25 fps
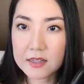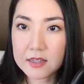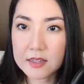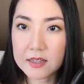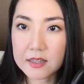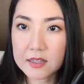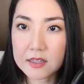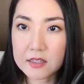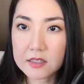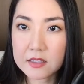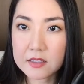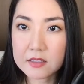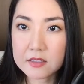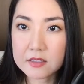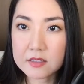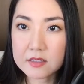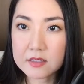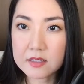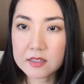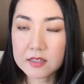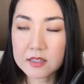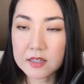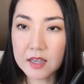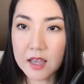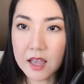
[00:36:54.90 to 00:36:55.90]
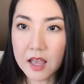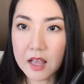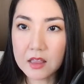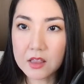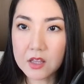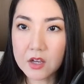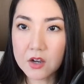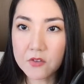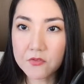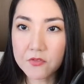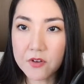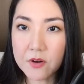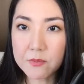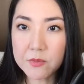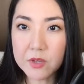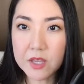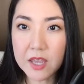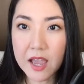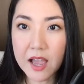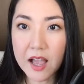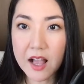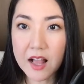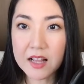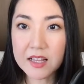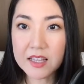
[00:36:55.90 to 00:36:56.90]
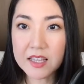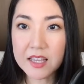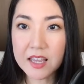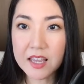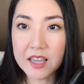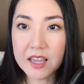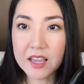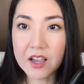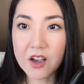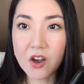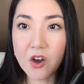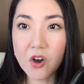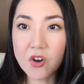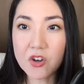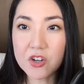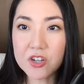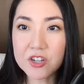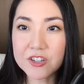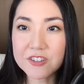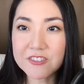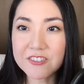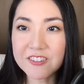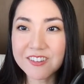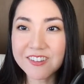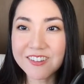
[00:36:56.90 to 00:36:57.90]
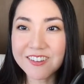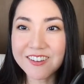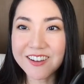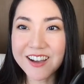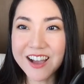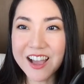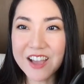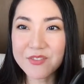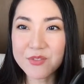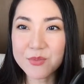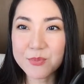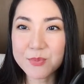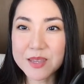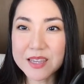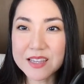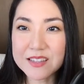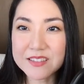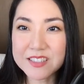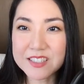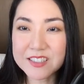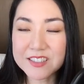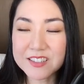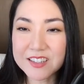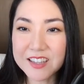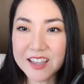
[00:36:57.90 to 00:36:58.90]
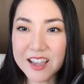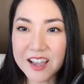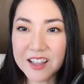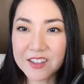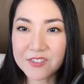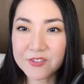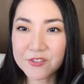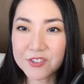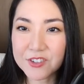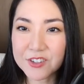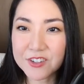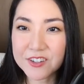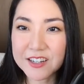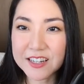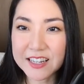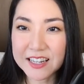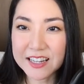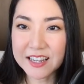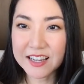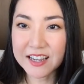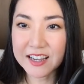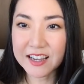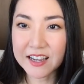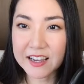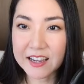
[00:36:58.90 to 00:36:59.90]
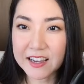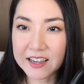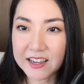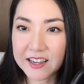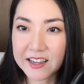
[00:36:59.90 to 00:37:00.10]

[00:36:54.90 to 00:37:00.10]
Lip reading: Let's see. Hello from Cali. Oh, cool. I've been to California.